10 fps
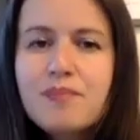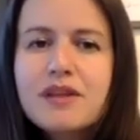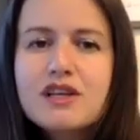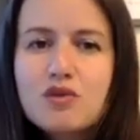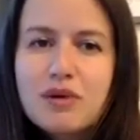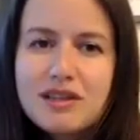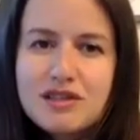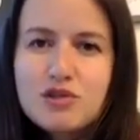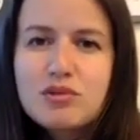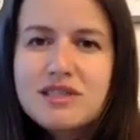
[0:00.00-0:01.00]
So we
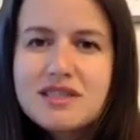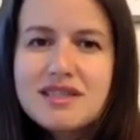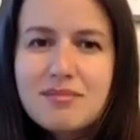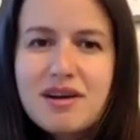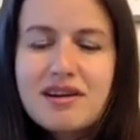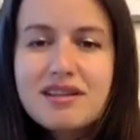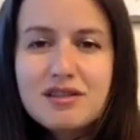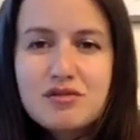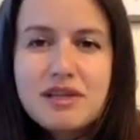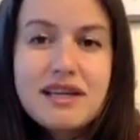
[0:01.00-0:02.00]
understood this is a market that
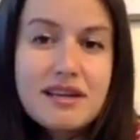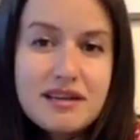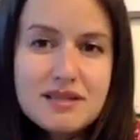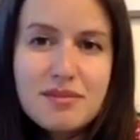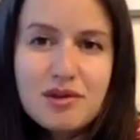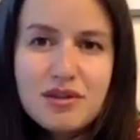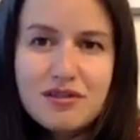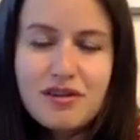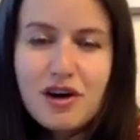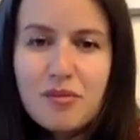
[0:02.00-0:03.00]
really cares about the
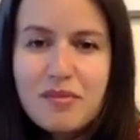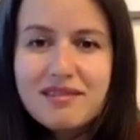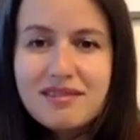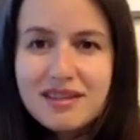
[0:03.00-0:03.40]
environment and